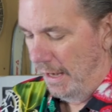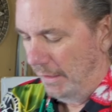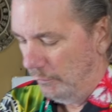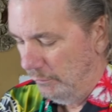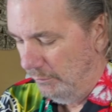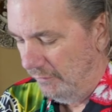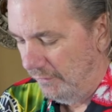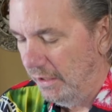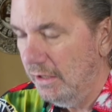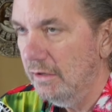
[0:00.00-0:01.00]
And it wouldn't be
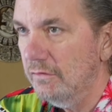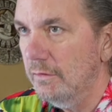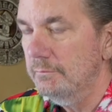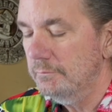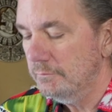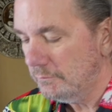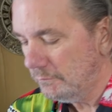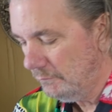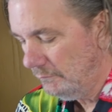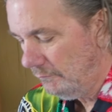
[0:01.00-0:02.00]
fajitas
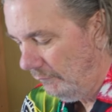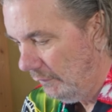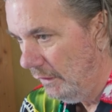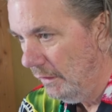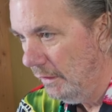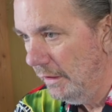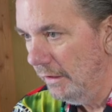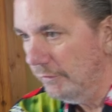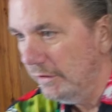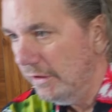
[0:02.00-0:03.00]
if we